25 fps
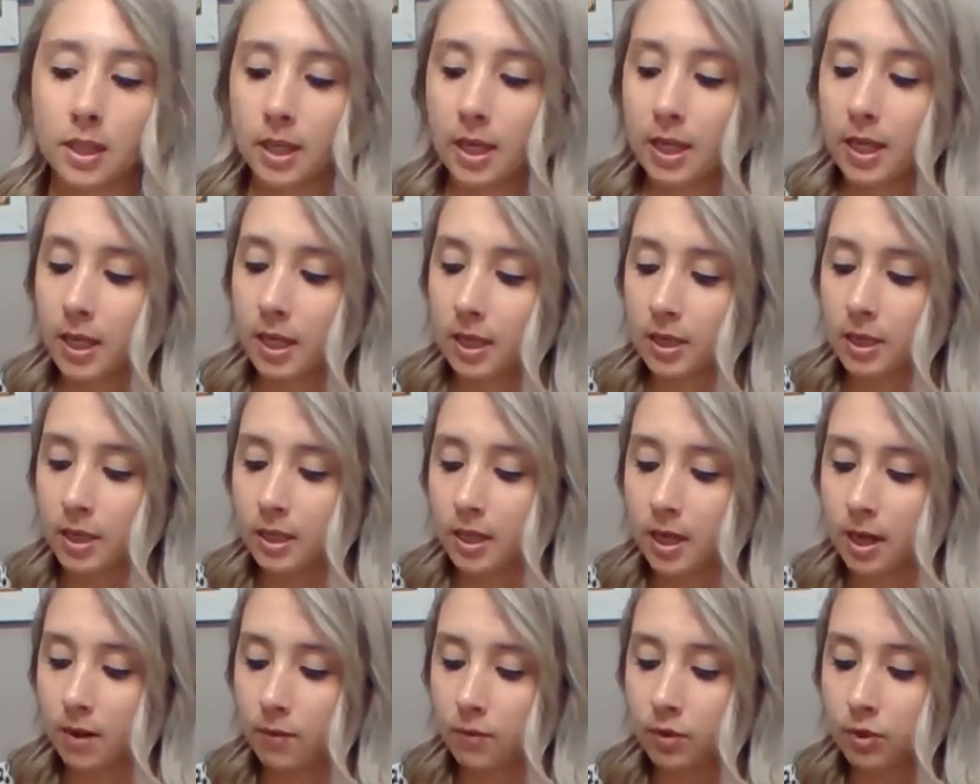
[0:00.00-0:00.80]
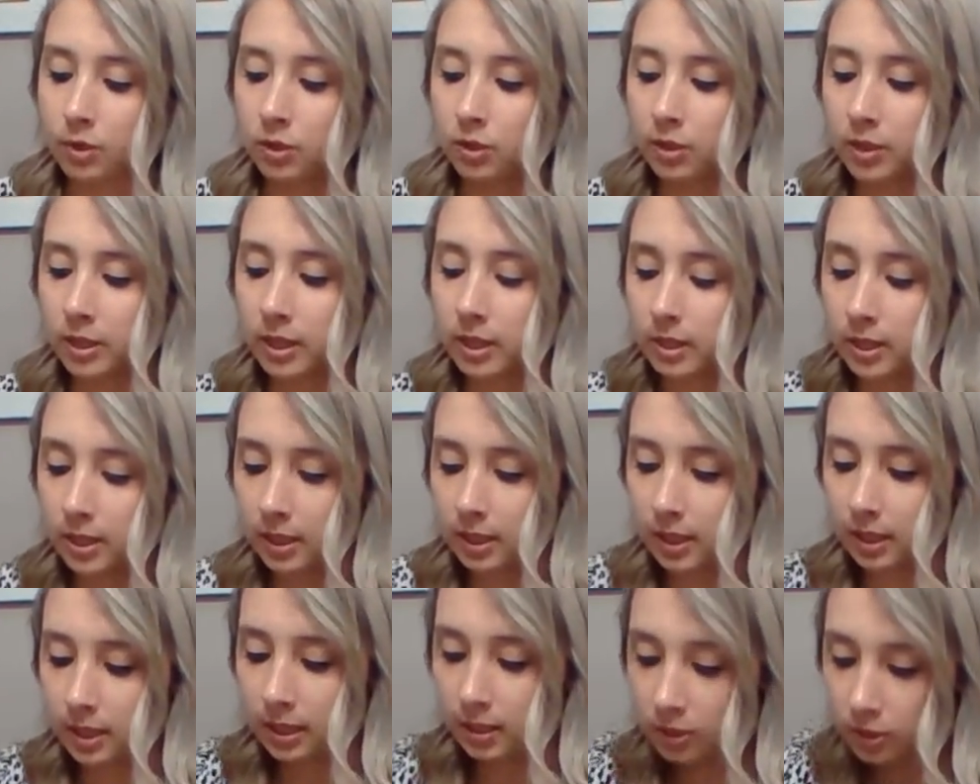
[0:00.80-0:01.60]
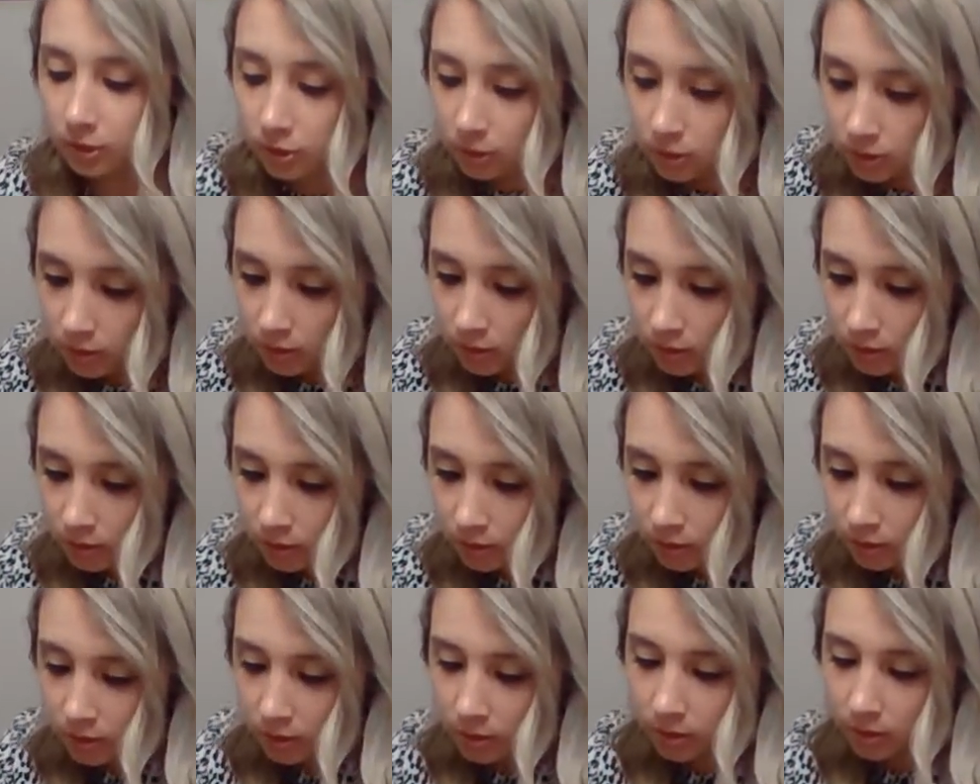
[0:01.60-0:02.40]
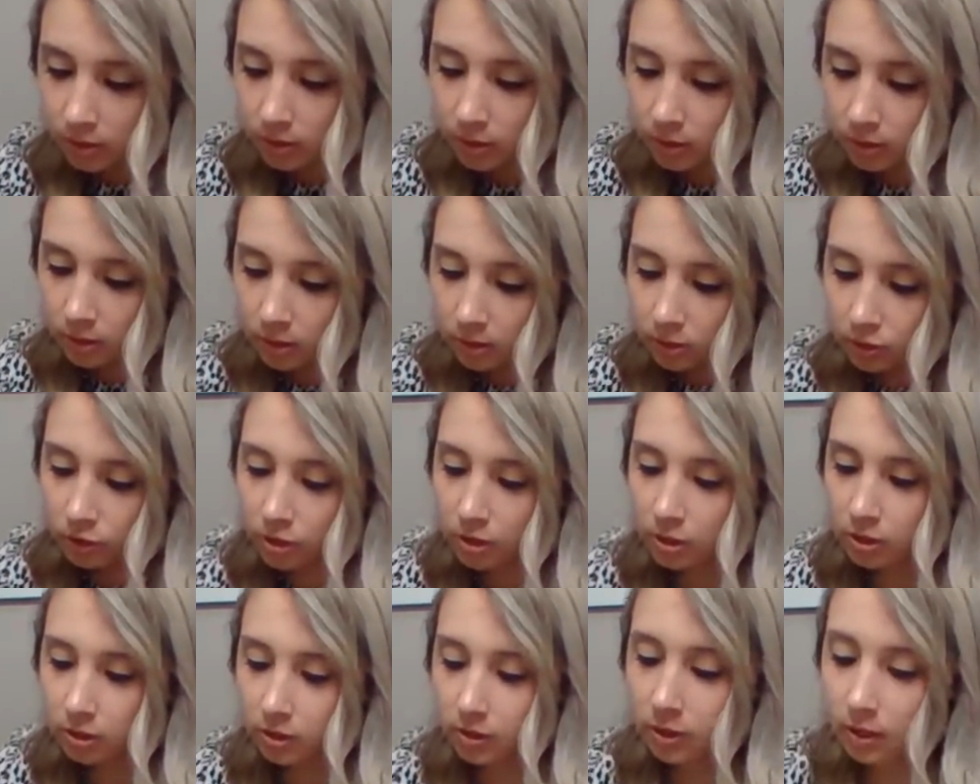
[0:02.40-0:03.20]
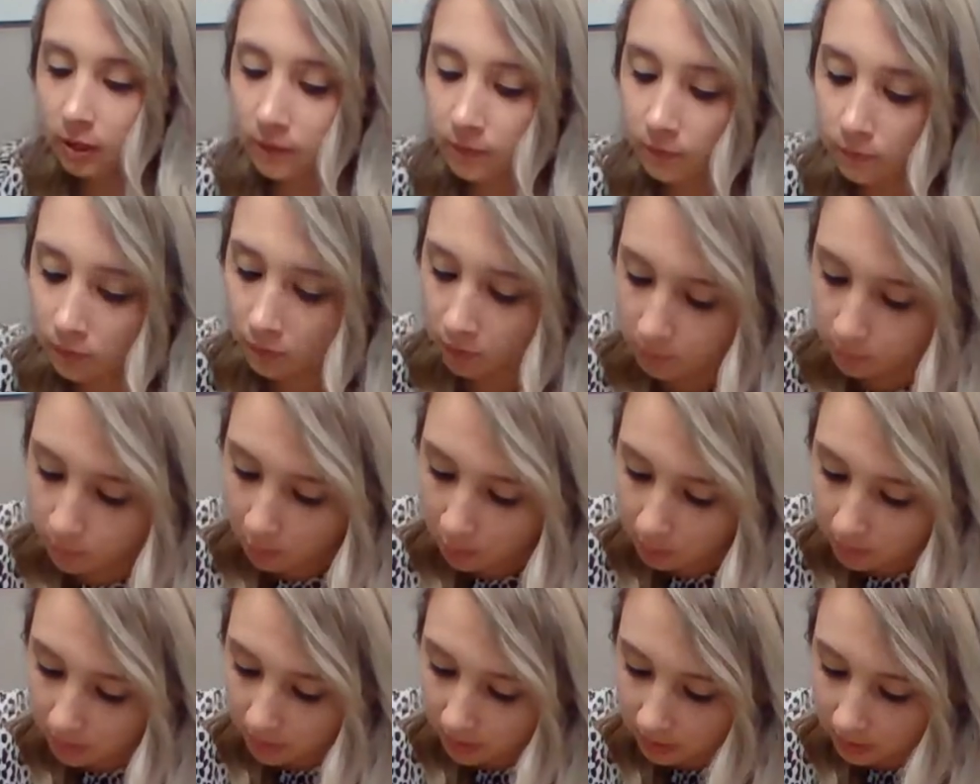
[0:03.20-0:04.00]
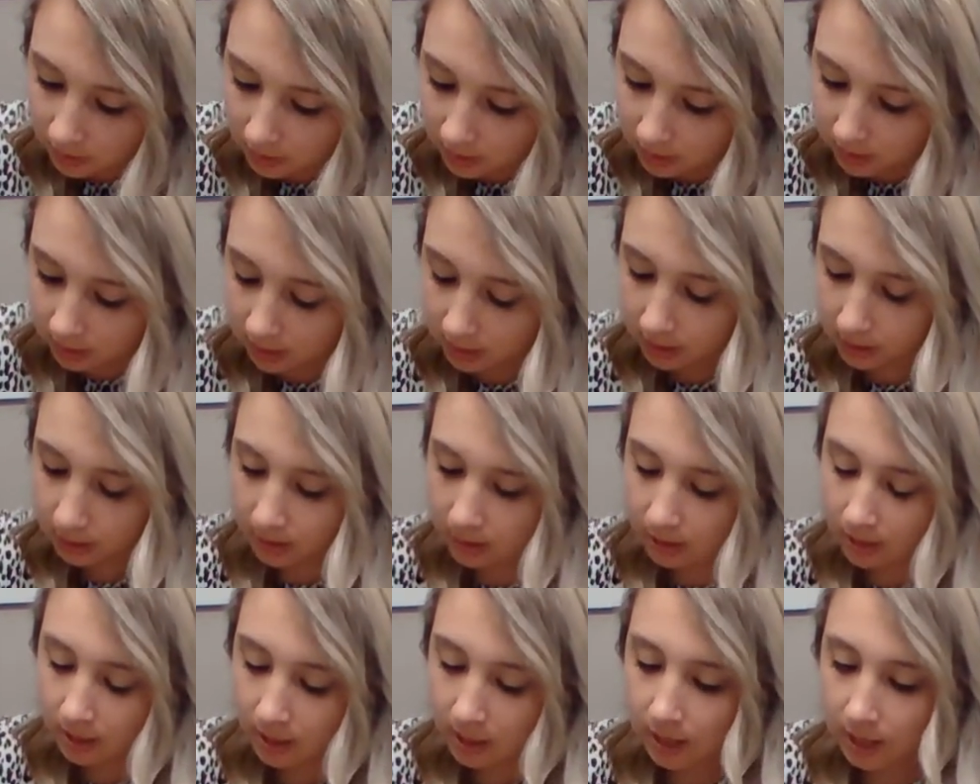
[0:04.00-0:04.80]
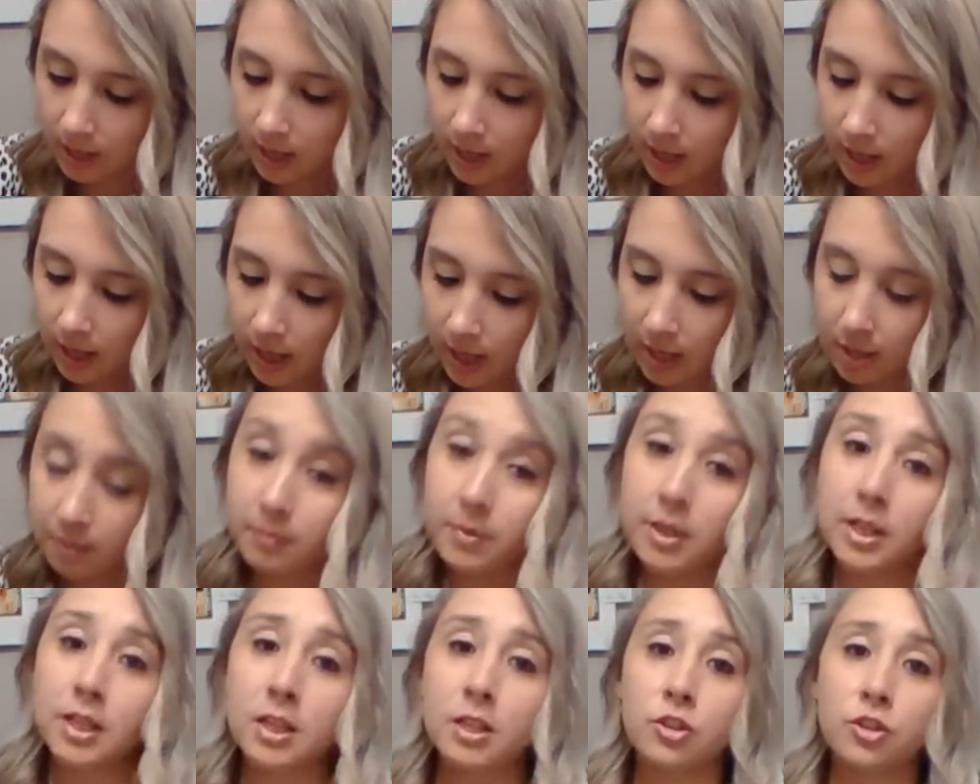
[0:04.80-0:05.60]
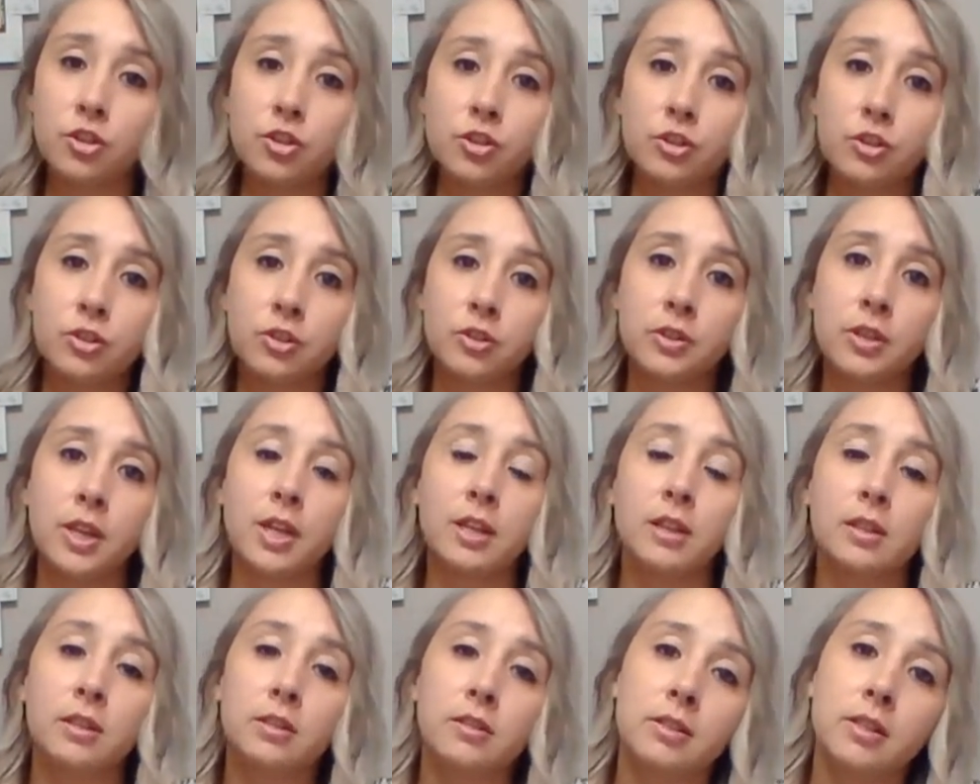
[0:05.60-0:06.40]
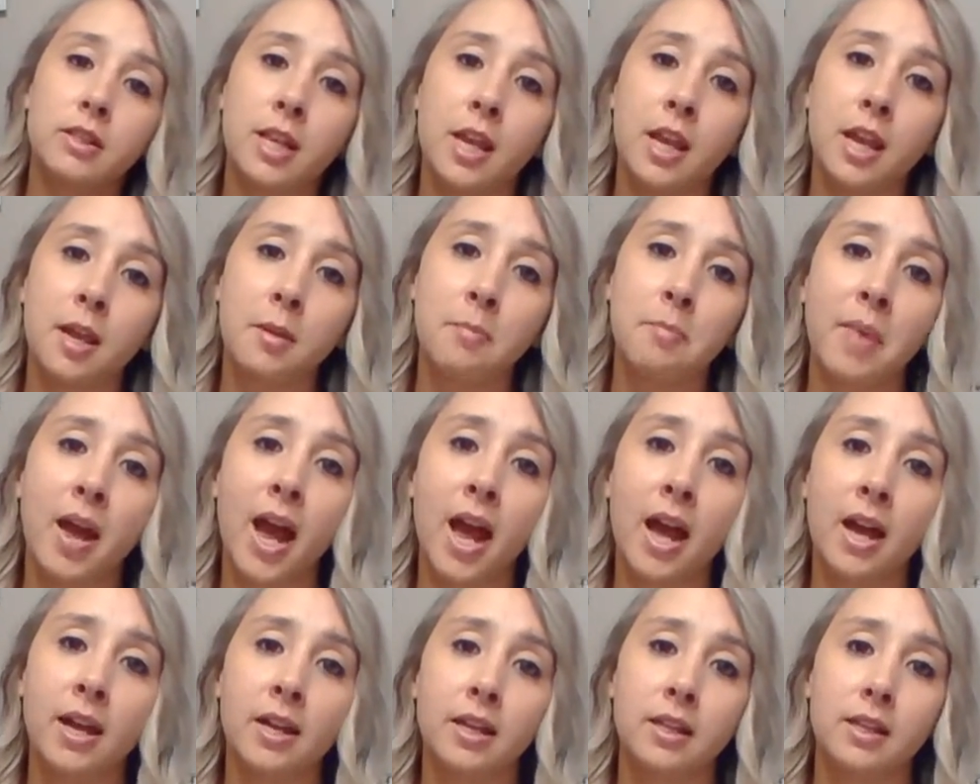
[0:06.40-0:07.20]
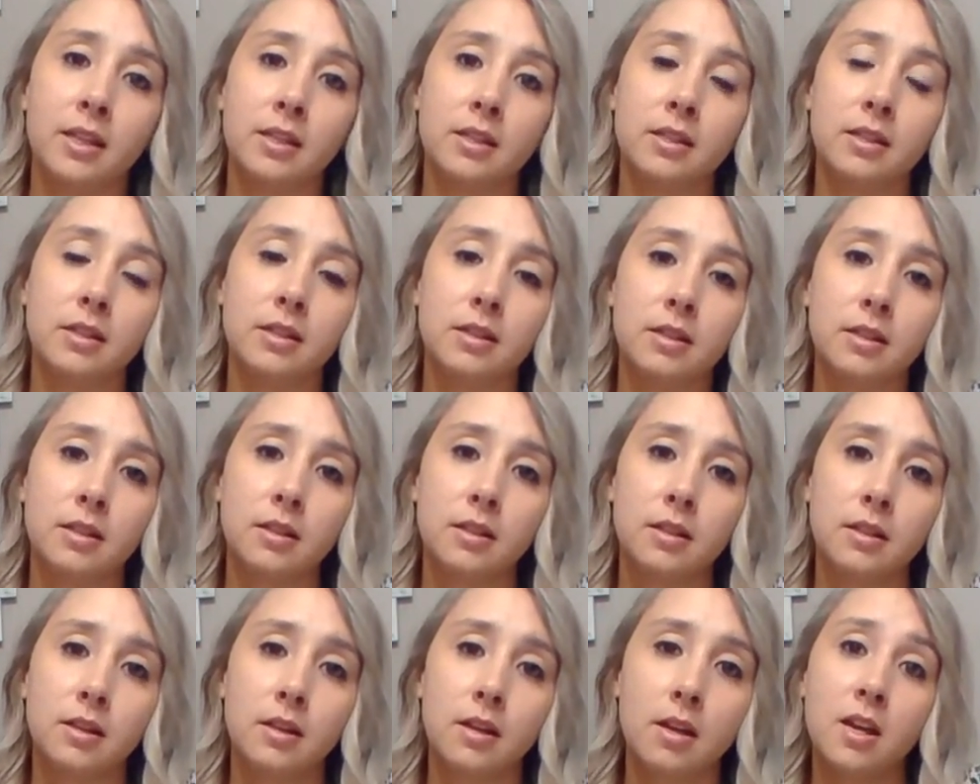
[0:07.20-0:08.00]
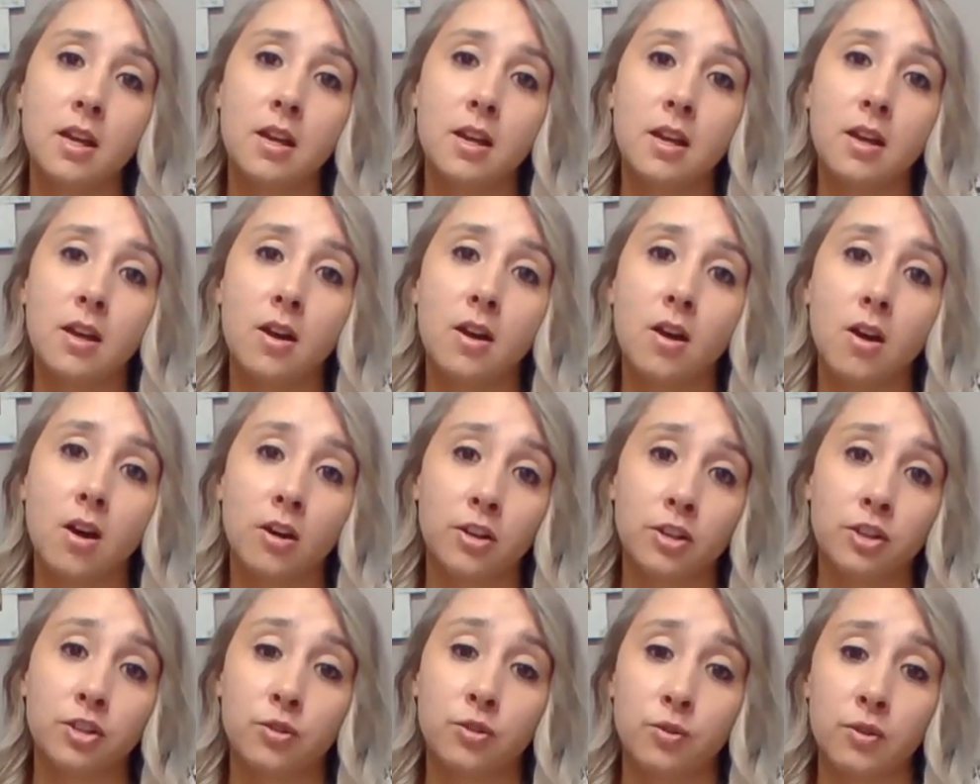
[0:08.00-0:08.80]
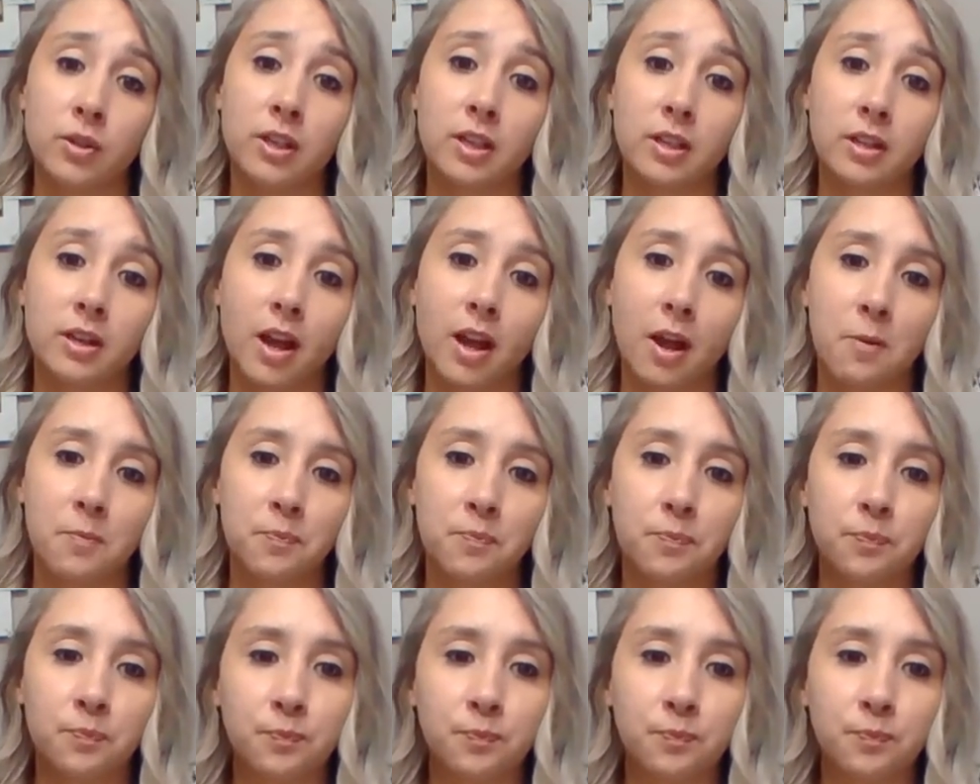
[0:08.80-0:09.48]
And then I want to look in the ears, just looking for mobility and making sure that there's a patent auditory canal.